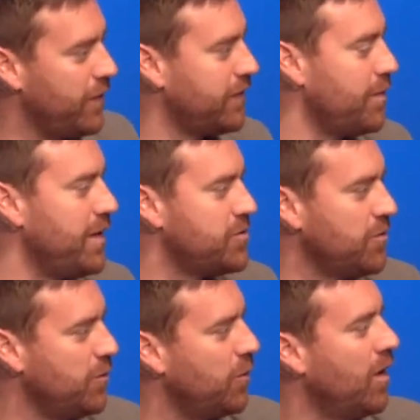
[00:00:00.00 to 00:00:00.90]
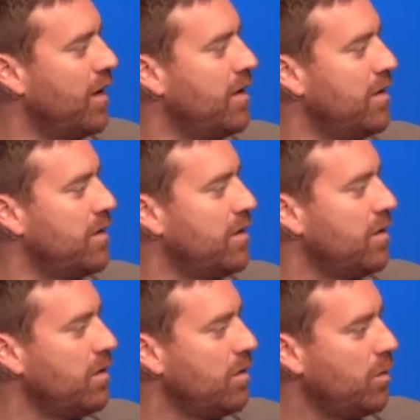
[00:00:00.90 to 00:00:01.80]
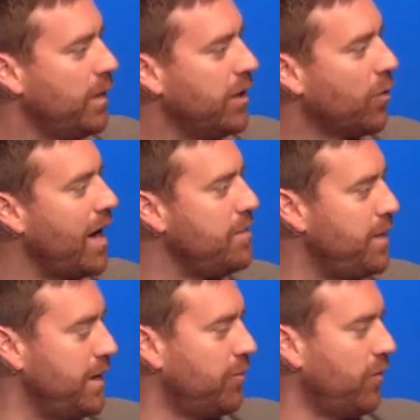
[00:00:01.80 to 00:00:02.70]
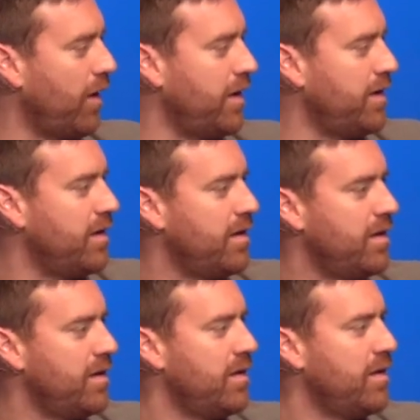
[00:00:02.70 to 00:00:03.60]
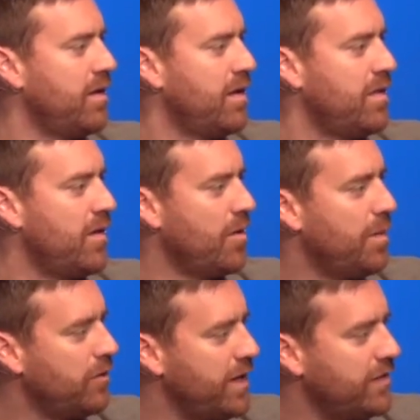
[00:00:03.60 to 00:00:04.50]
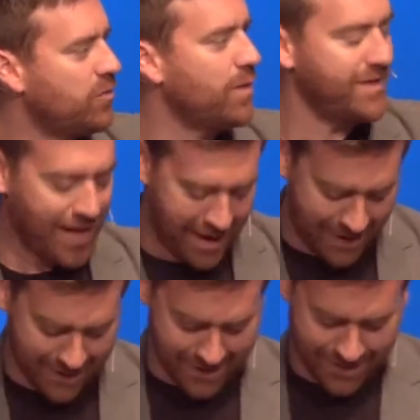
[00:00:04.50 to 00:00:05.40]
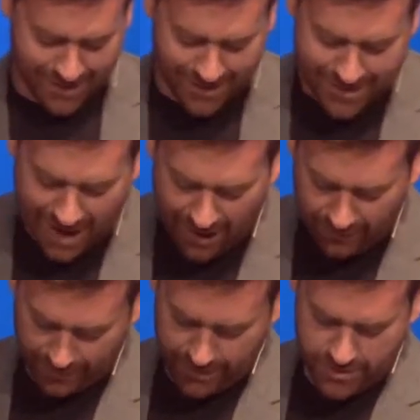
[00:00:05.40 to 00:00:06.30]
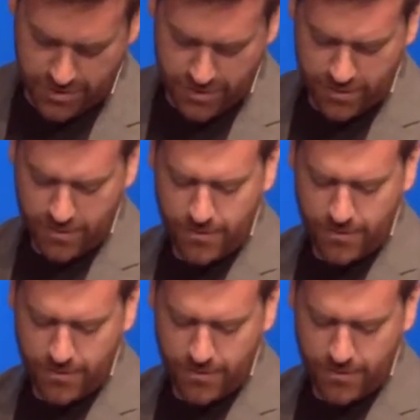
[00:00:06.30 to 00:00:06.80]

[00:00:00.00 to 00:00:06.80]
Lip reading: this to be true. We grade people on their ability to retain knowledge.